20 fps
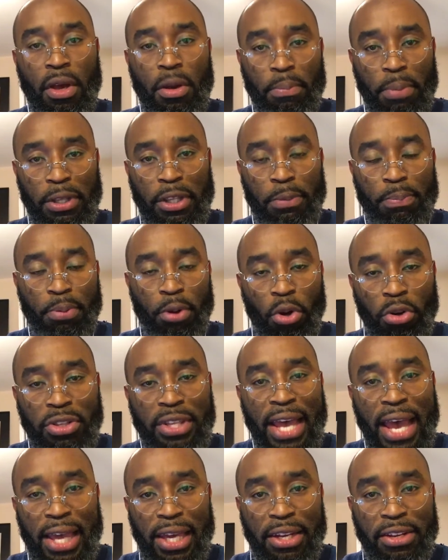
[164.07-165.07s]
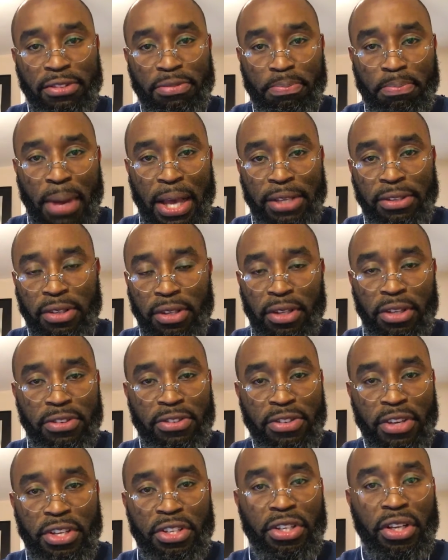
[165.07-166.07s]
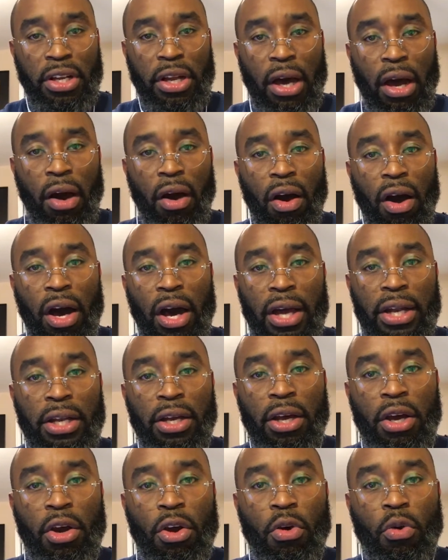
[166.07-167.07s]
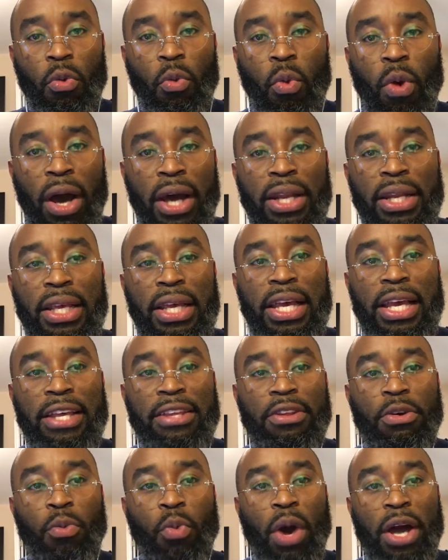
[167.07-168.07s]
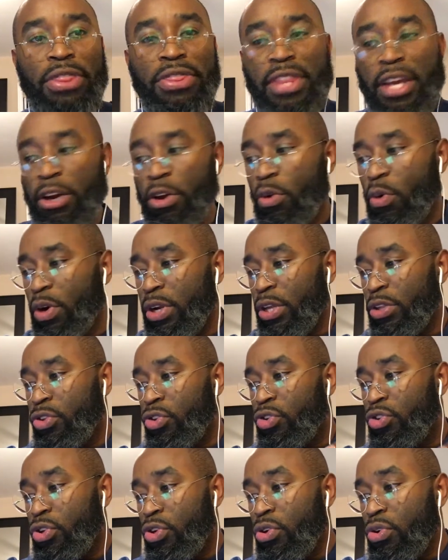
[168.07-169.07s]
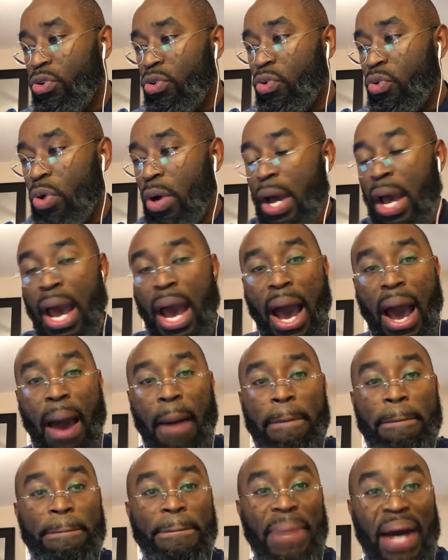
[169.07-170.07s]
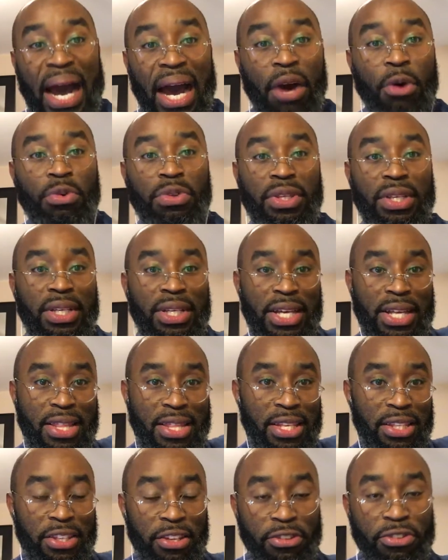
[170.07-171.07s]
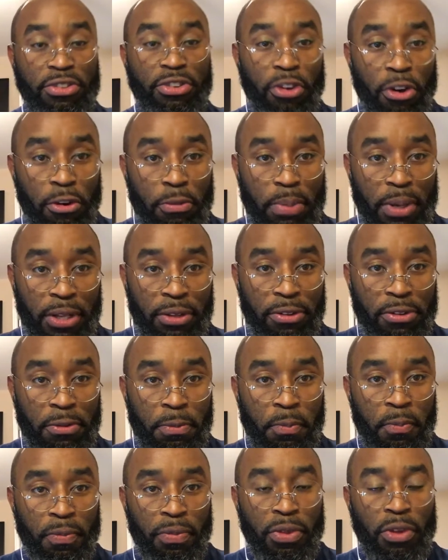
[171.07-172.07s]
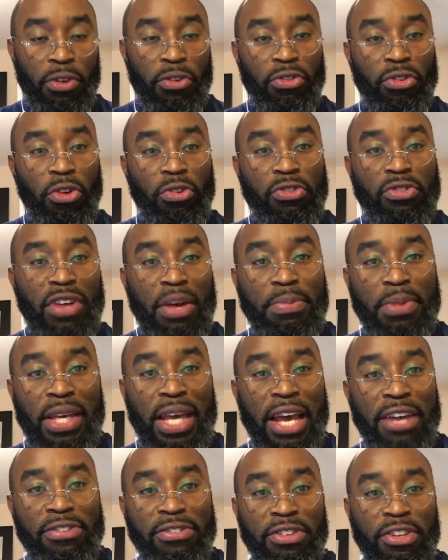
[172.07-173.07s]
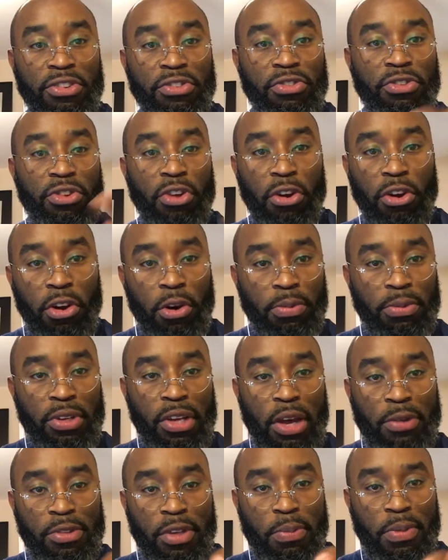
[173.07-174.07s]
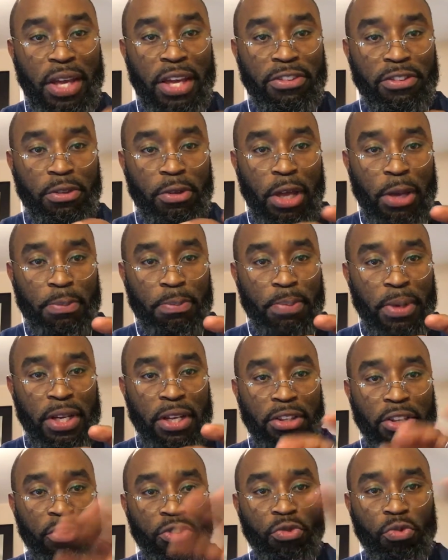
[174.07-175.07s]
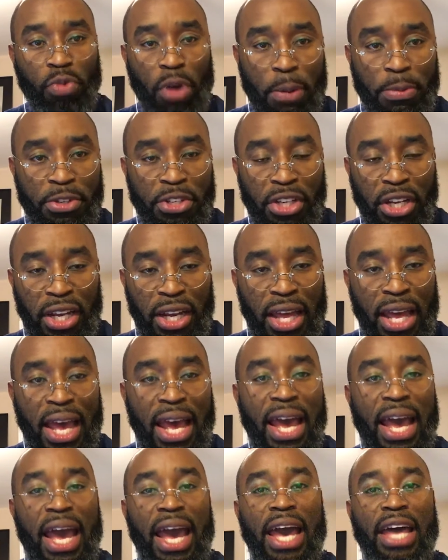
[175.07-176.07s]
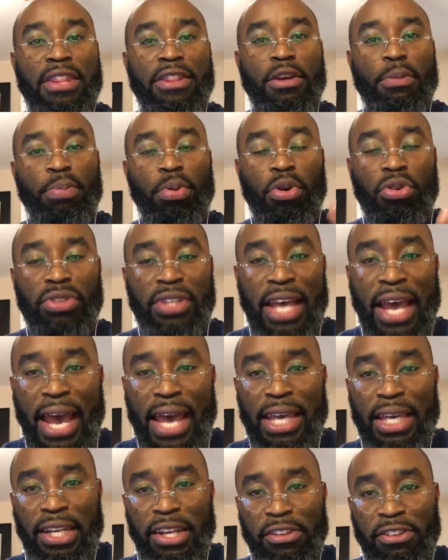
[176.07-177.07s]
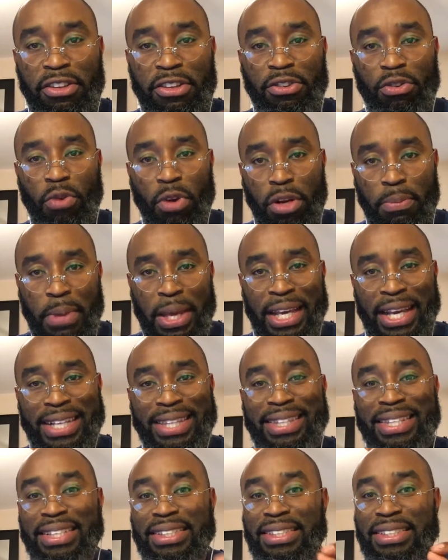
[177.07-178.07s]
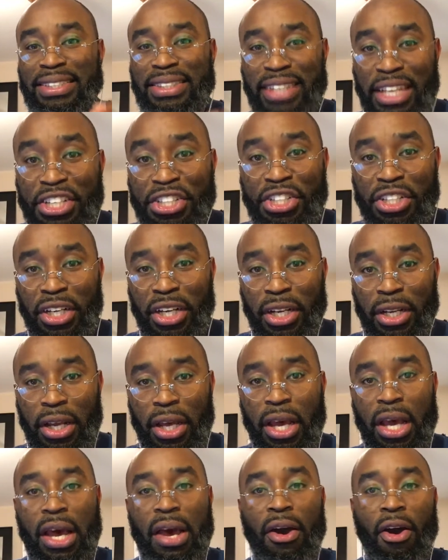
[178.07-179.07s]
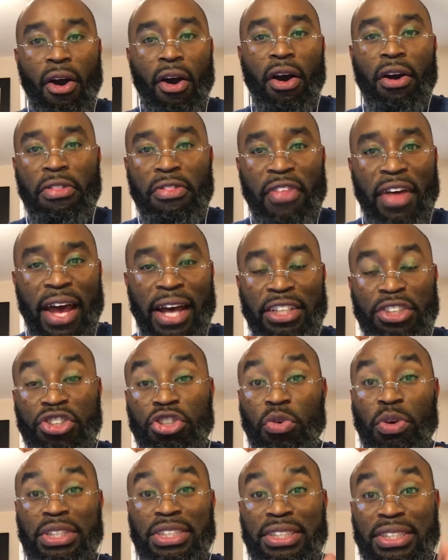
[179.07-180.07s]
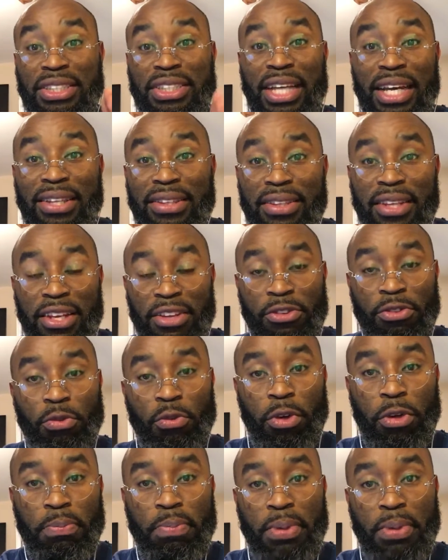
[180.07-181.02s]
But the protagonist makes the decision on what they're going to do about the disturbance. So something has disturbed, something has been a disruption, and the protagonist is going to make a decision on that. So a sentence would